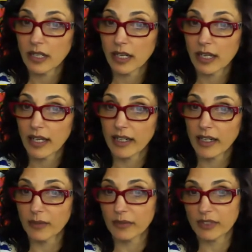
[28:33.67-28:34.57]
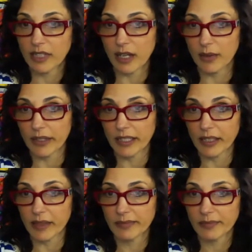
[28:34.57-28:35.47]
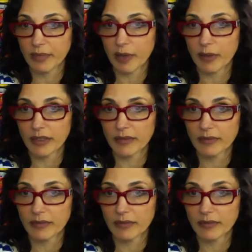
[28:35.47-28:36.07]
And, oh, it's not working. Bummer.